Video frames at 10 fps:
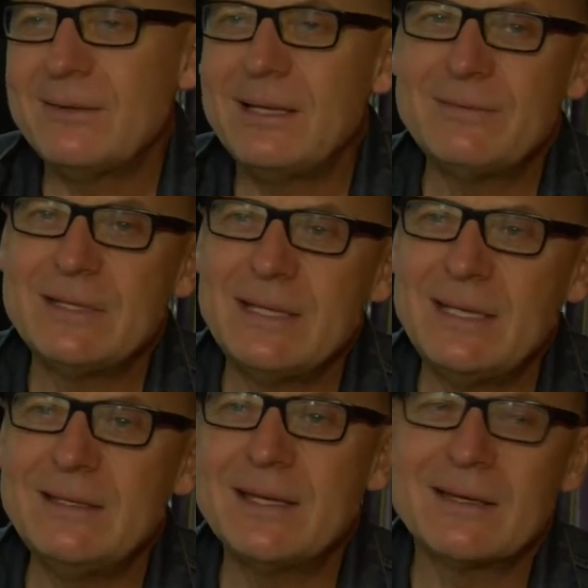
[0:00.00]
lived in
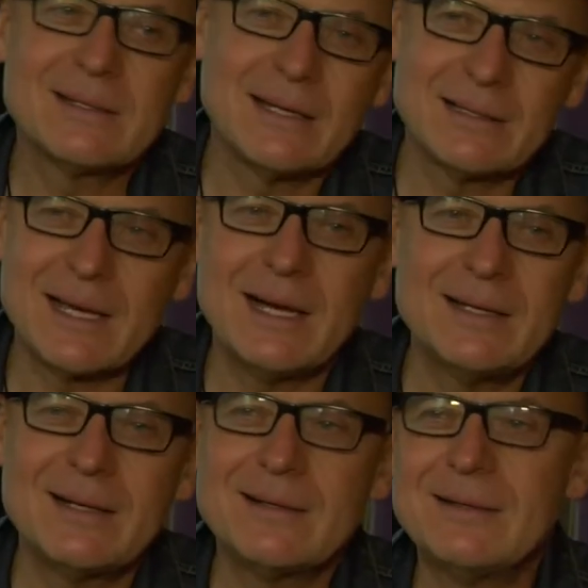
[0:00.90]
India and
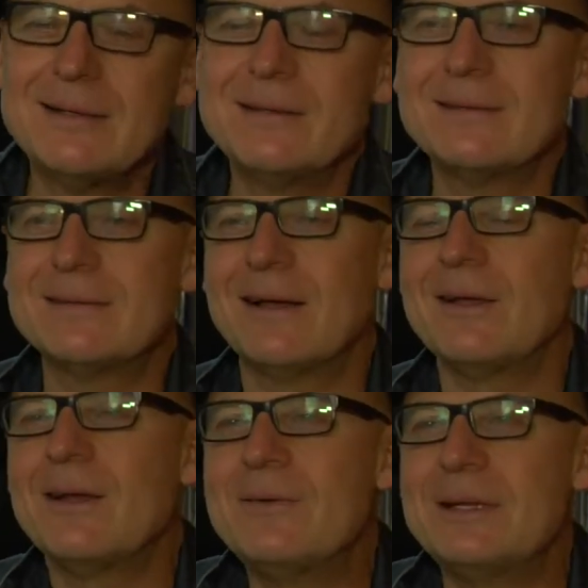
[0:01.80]
Calcutta and
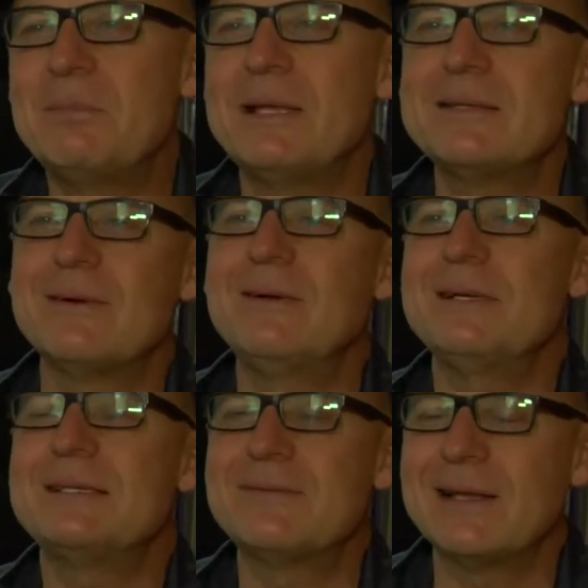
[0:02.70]
all over the place, we
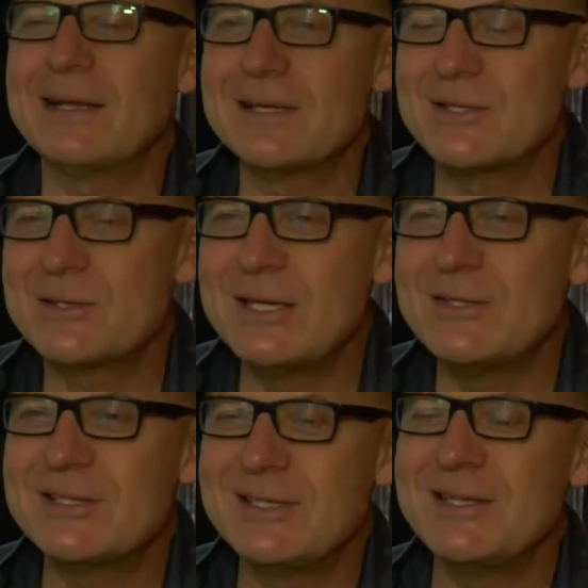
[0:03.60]
always felt like
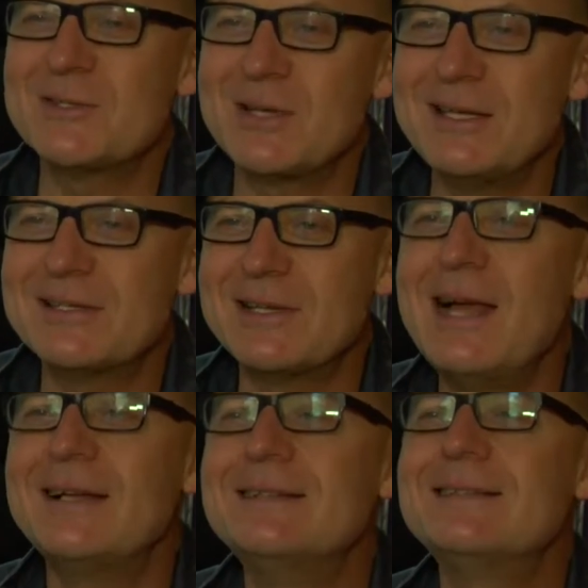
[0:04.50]
strangers in a strange
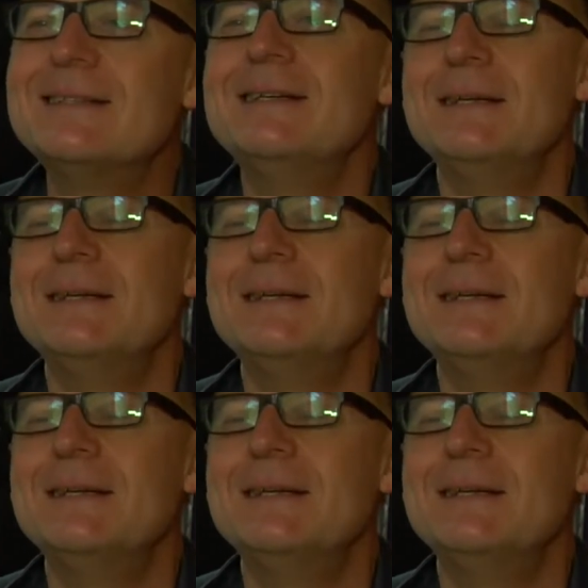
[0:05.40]
land.